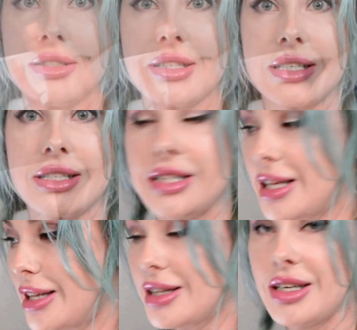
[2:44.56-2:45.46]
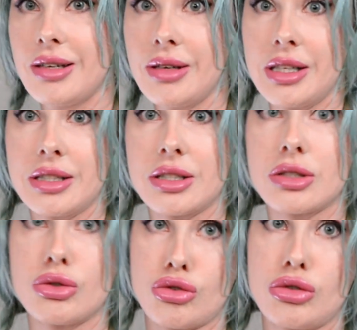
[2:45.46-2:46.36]
the daylight thing is
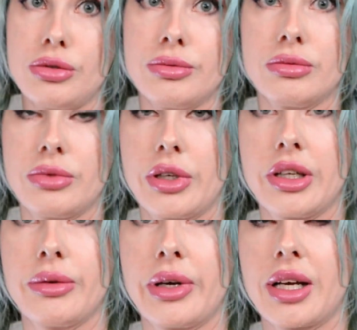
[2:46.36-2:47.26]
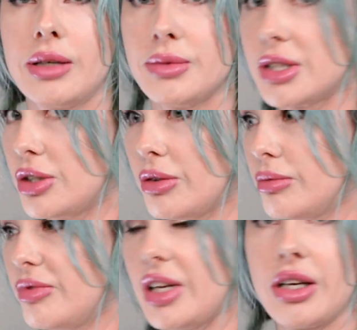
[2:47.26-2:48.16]
crucial really when it comes to
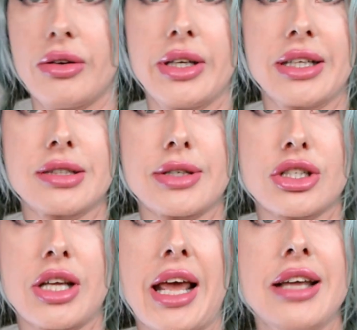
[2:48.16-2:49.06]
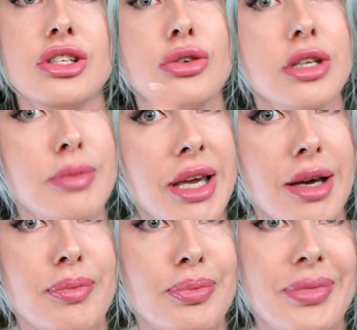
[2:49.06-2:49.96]
videoing, especially, and doing your
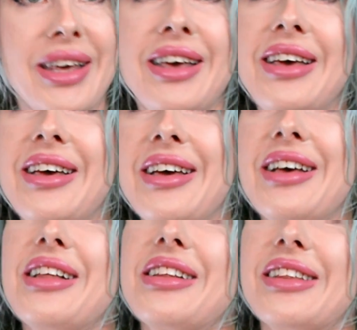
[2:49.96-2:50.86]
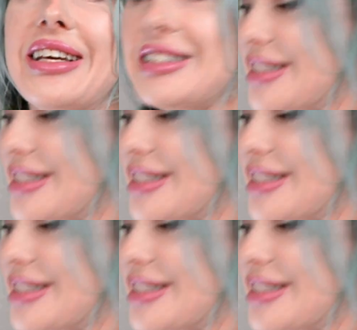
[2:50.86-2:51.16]
makeup. Lights